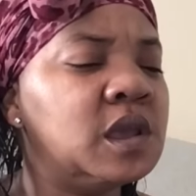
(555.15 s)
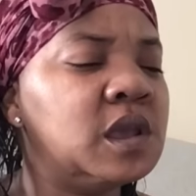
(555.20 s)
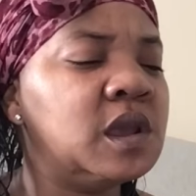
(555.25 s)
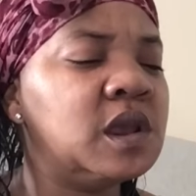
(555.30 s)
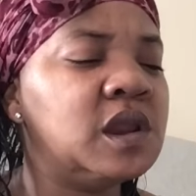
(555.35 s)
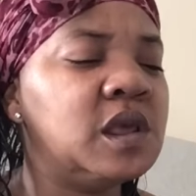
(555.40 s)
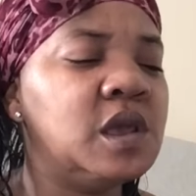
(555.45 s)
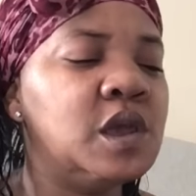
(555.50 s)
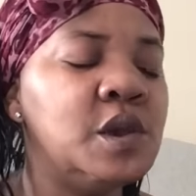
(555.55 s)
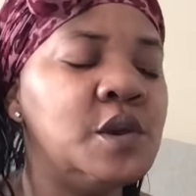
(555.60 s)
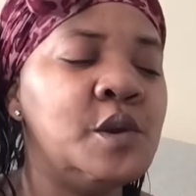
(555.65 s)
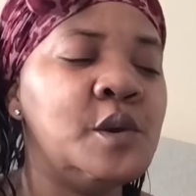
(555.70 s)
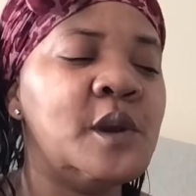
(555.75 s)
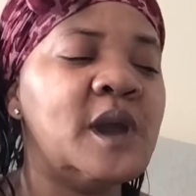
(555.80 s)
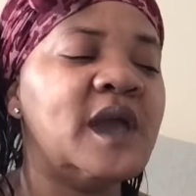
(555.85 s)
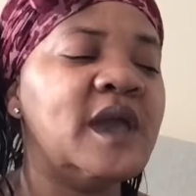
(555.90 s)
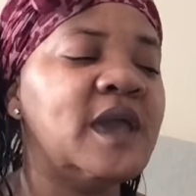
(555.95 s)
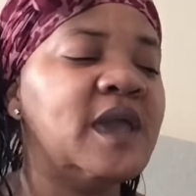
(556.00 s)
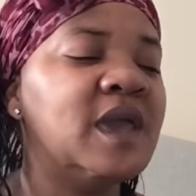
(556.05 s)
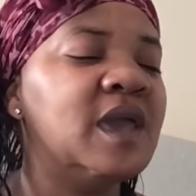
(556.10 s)

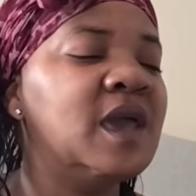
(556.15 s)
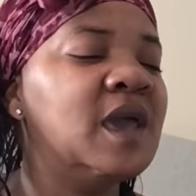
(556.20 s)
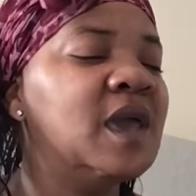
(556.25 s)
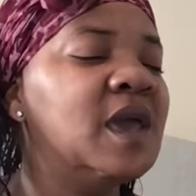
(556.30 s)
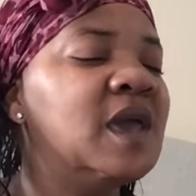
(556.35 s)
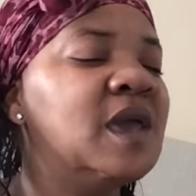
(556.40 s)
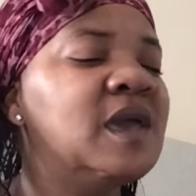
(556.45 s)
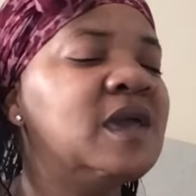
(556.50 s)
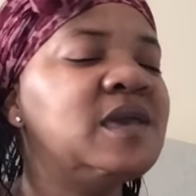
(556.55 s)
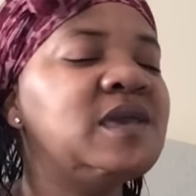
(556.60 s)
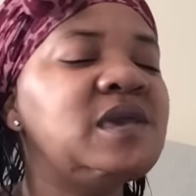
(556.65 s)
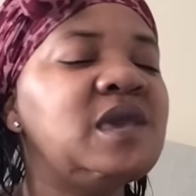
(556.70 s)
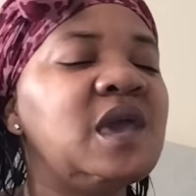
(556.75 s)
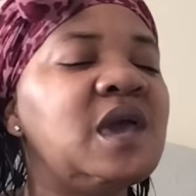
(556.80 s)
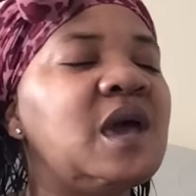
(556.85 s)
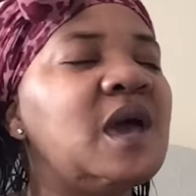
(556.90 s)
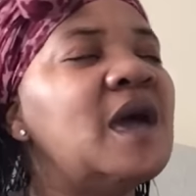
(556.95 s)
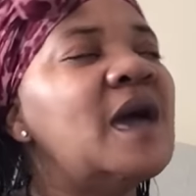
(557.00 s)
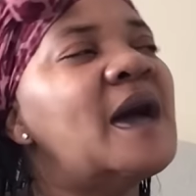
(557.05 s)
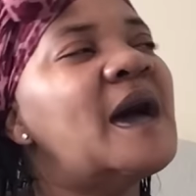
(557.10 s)
Anyway,
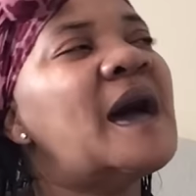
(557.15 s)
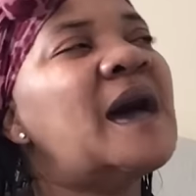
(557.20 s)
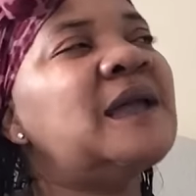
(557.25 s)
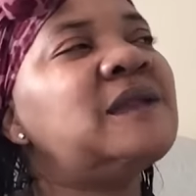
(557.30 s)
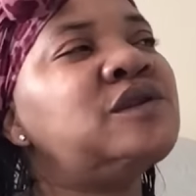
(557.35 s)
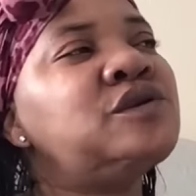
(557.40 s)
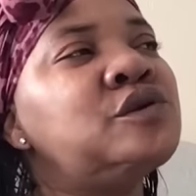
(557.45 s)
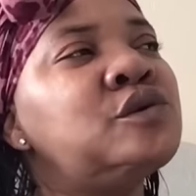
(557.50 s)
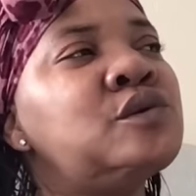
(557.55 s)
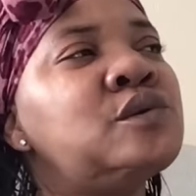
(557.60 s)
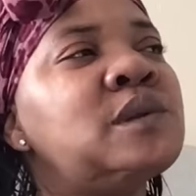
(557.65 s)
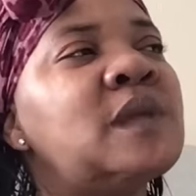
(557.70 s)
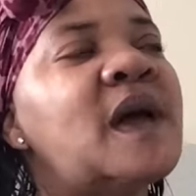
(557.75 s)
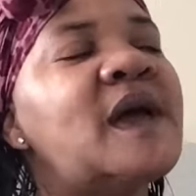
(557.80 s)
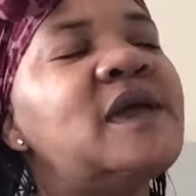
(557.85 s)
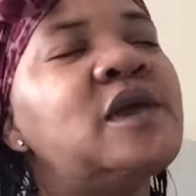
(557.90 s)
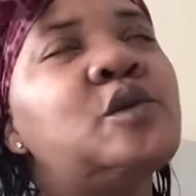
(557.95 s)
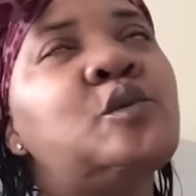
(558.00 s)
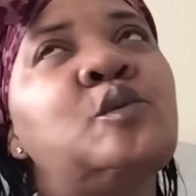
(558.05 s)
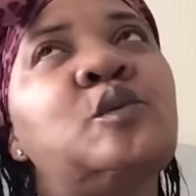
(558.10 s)
yeah, I do
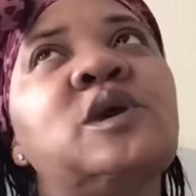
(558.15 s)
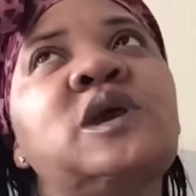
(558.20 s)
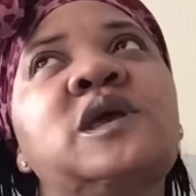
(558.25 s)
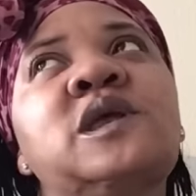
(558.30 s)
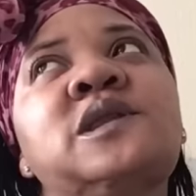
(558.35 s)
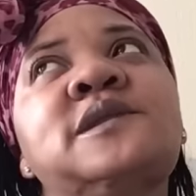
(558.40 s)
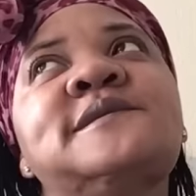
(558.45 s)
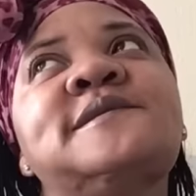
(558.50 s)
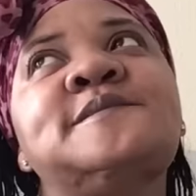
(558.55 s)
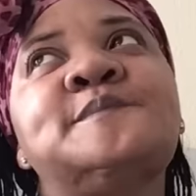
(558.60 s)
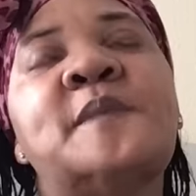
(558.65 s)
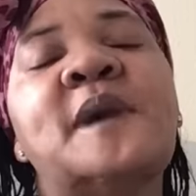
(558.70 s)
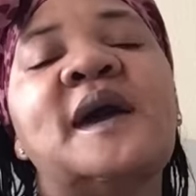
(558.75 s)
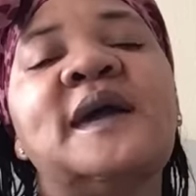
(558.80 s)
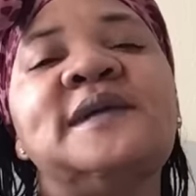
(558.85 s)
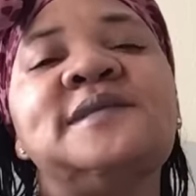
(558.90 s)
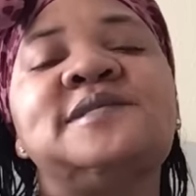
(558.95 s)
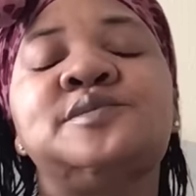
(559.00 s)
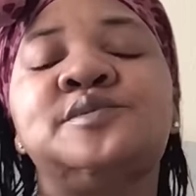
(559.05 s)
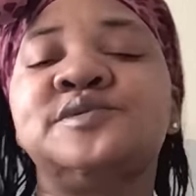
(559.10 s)
like when
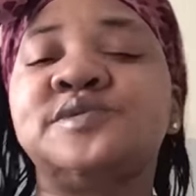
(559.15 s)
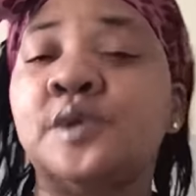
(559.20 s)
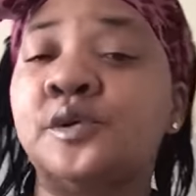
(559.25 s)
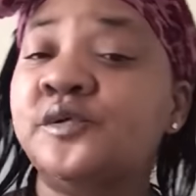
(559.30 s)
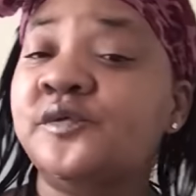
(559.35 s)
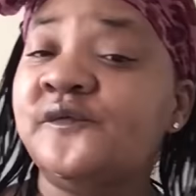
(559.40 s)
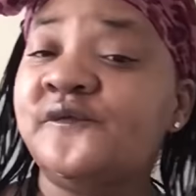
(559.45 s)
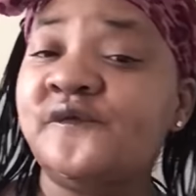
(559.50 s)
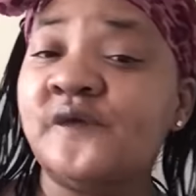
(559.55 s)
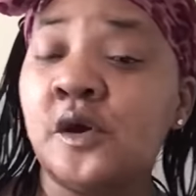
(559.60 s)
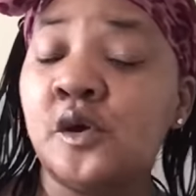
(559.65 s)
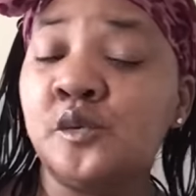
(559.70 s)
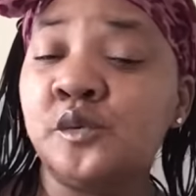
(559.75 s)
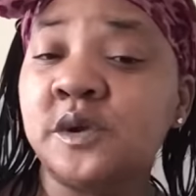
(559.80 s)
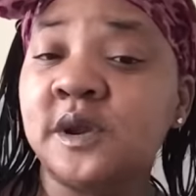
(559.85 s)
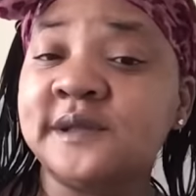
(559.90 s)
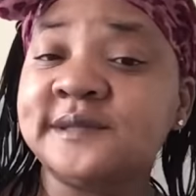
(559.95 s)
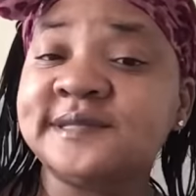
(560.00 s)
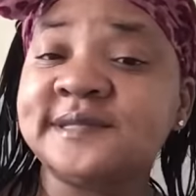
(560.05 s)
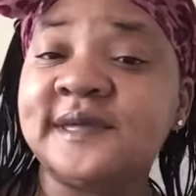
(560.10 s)
Spice was on the phone
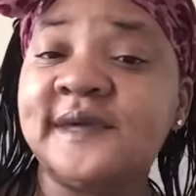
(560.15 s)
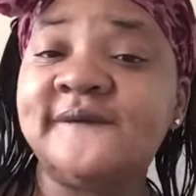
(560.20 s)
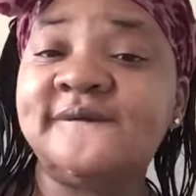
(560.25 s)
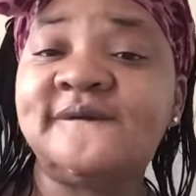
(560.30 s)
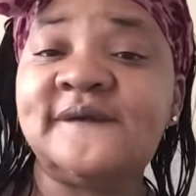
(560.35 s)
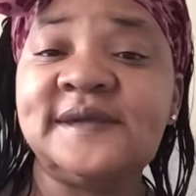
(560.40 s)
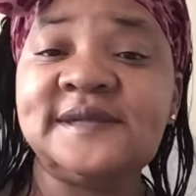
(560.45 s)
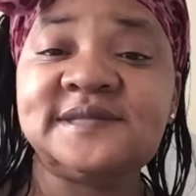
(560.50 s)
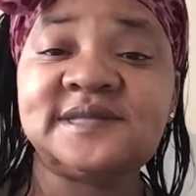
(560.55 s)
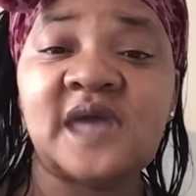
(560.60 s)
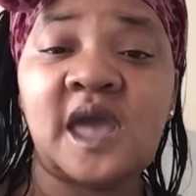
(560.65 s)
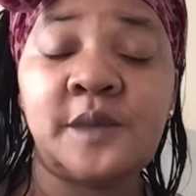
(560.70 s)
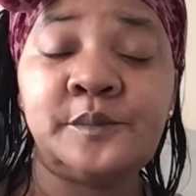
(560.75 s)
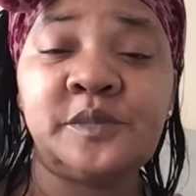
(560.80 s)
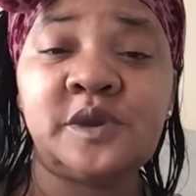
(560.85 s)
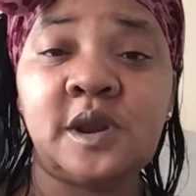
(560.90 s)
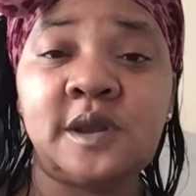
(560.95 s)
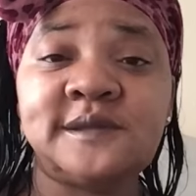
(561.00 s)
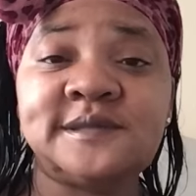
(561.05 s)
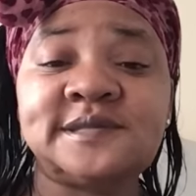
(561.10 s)
with her son,
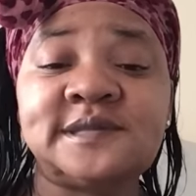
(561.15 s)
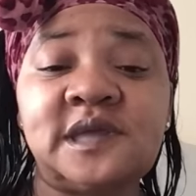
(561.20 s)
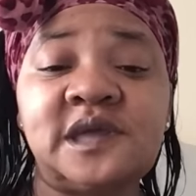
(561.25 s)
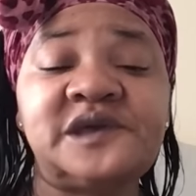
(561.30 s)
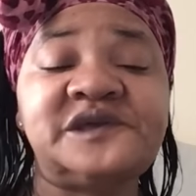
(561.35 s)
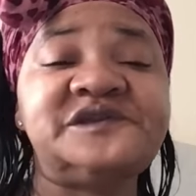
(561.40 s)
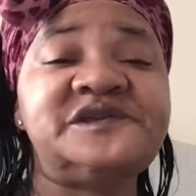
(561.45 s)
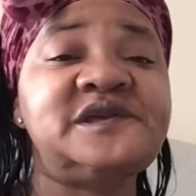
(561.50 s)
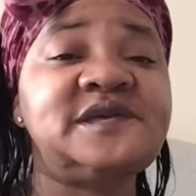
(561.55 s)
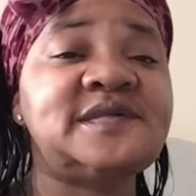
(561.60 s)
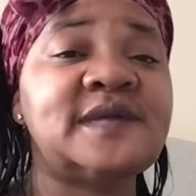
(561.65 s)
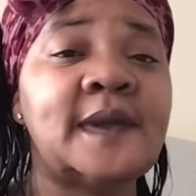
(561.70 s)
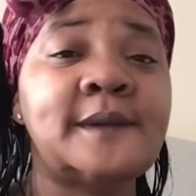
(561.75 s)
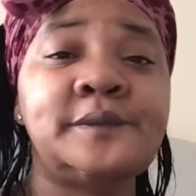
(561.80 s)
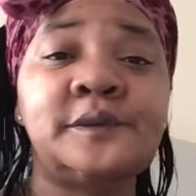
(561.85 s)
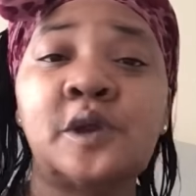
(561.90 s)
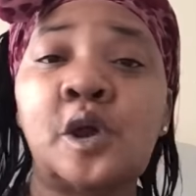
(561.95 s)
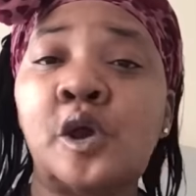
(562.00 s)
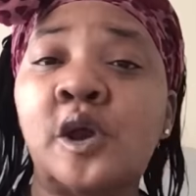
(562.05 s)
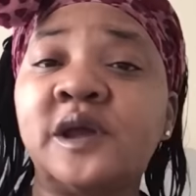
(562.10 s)
FaceTiming her son, because she's
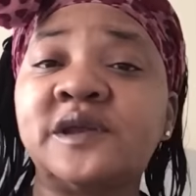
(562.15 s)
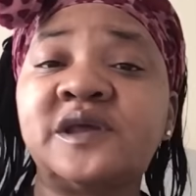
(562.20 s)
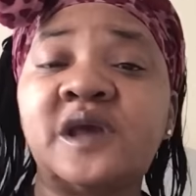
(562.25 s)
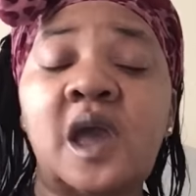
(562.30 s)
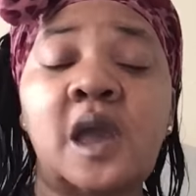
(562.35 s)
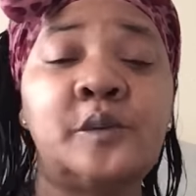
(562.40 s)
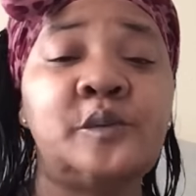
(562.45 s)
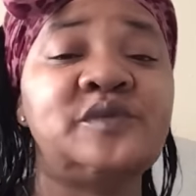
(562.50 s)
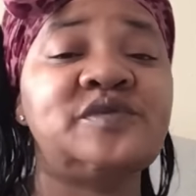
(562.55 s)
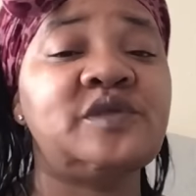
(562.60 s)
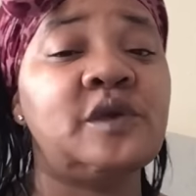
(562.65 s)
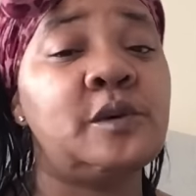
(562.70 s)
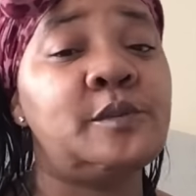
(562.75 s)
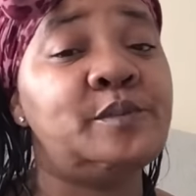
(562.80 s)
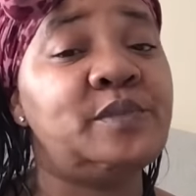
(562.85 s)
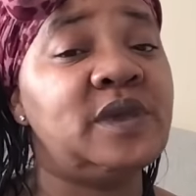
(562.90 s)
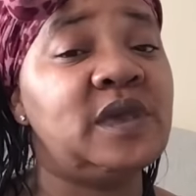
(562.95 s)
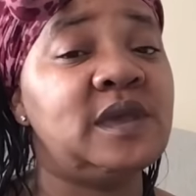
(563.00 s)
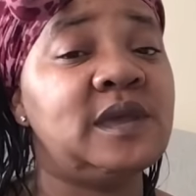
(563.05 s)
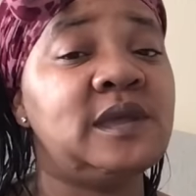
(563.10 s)
having a hard time with
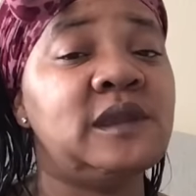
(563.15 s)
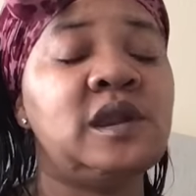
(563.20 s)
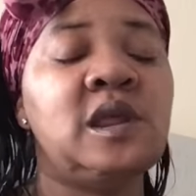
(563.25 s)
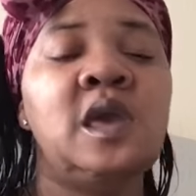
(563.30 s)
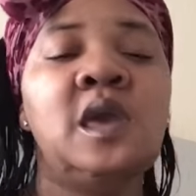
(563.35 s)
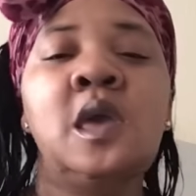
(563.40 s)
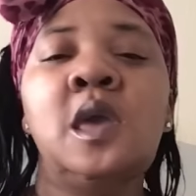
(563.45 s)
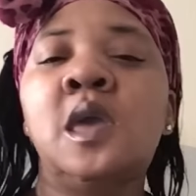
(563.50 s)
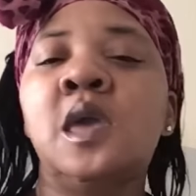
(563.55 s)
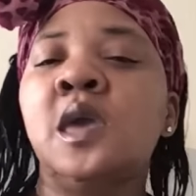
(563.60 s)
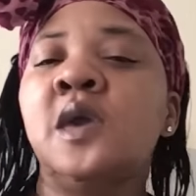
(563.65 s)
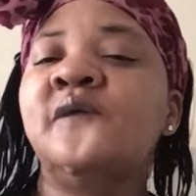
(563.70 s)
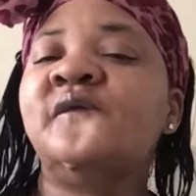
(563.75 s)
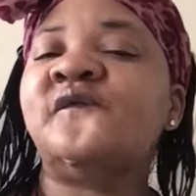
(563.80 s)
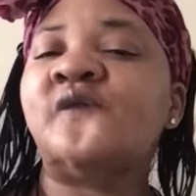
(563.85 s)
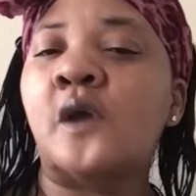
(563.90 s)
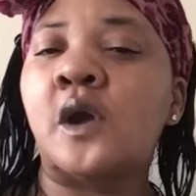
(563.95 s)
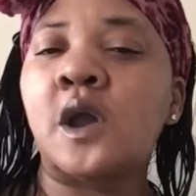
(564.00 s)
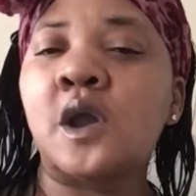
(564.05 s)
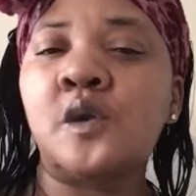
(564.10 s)
them being
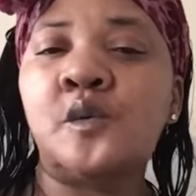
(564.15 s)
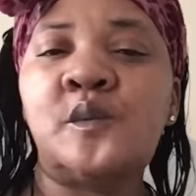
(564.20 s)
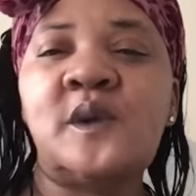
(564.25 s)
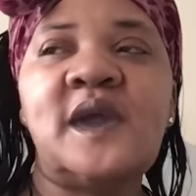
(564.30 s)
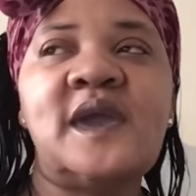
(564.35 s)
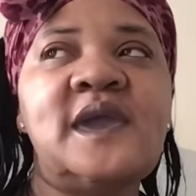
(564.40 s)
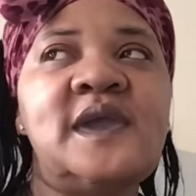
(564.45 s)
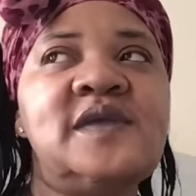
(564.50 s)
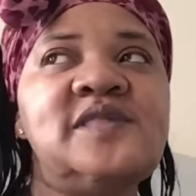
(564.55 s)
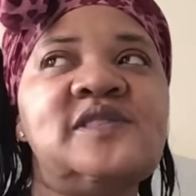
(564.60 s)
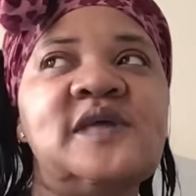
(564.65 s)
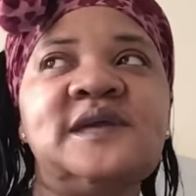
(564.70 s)
far away.